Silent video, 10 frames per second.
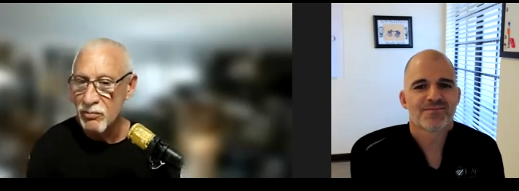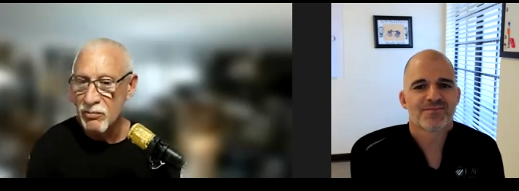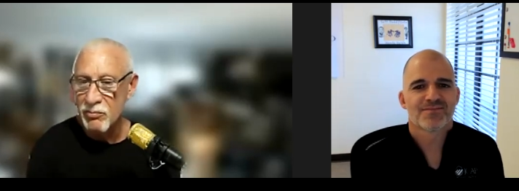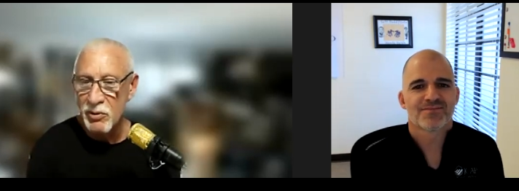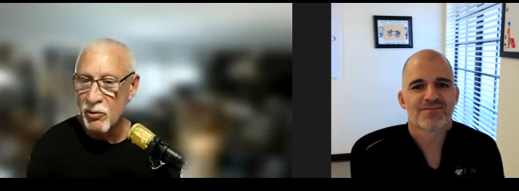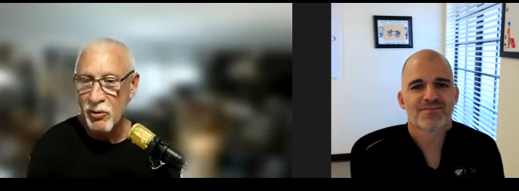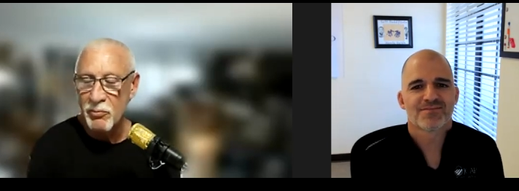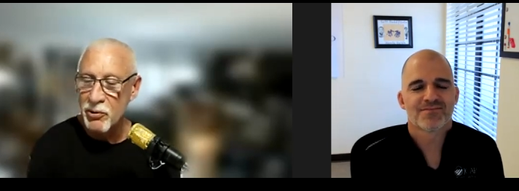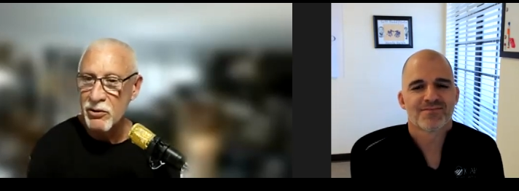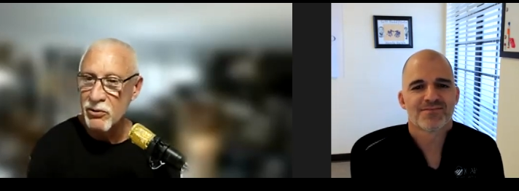Speaker 1: people are
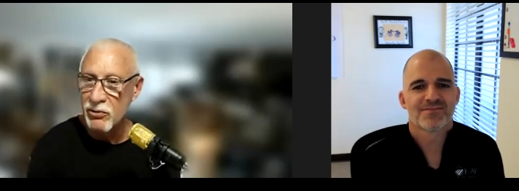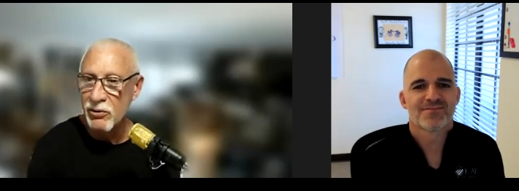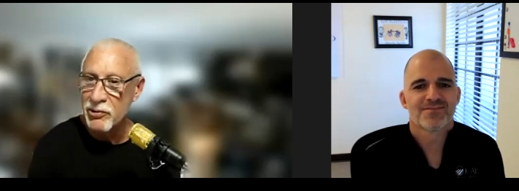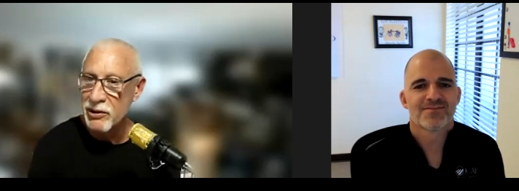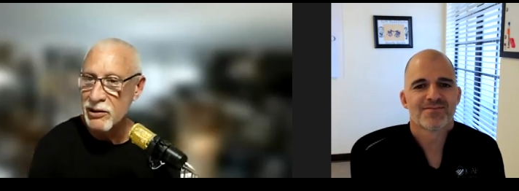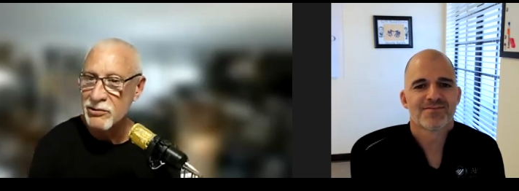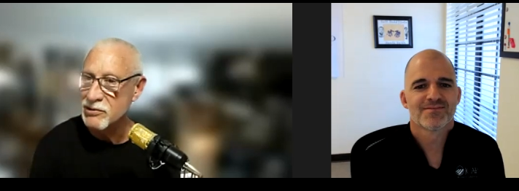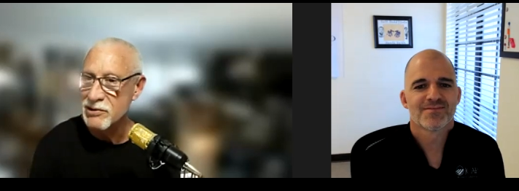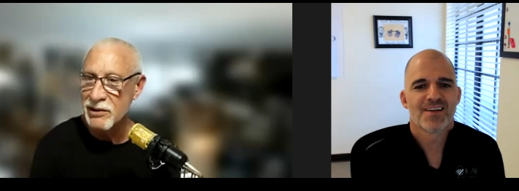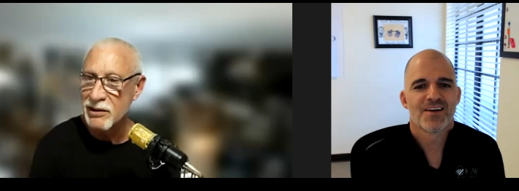pretty cool, pretty
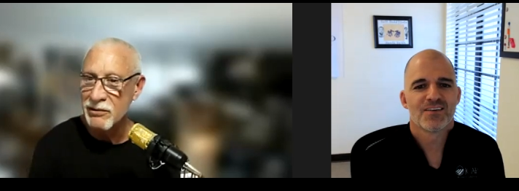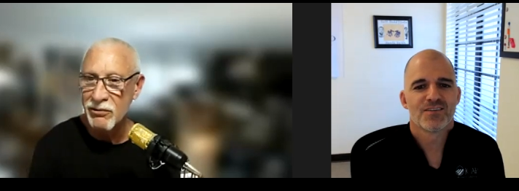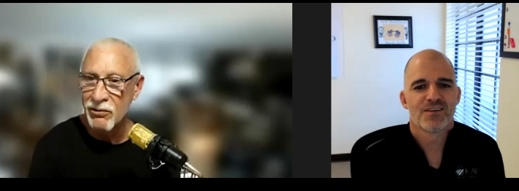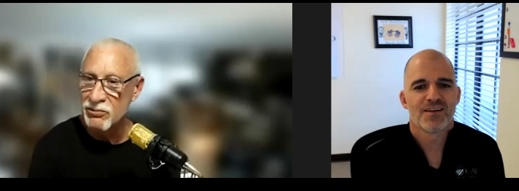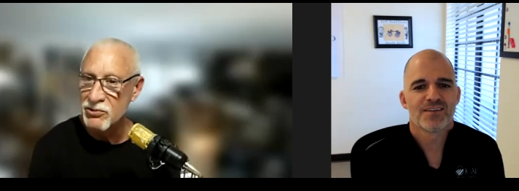interesting in their own right.